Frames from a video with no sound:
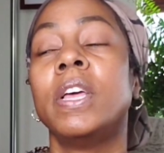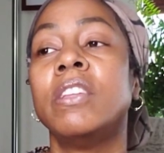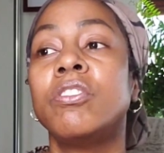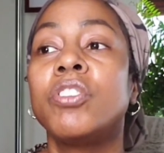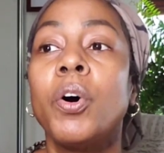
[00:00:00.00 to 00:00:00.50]

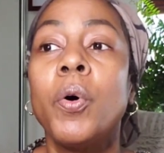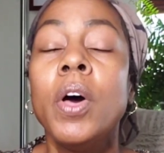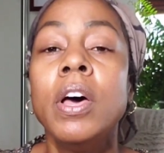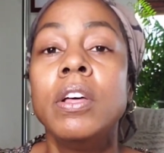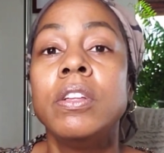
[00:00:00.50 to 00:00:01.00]
And so
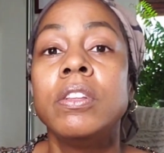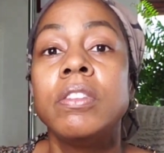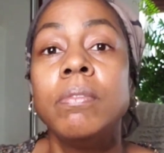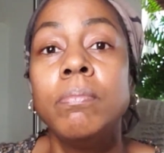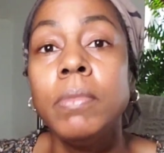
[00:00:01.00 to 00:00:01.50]

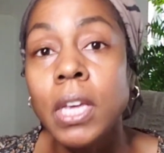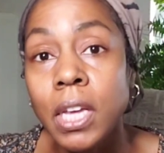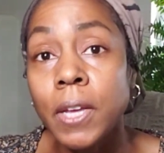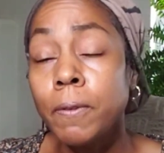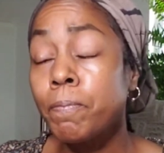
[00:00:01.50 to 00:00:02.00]
to
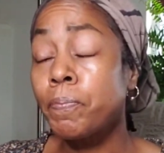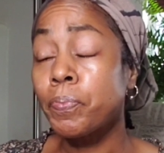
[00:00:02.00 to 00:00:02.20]
me,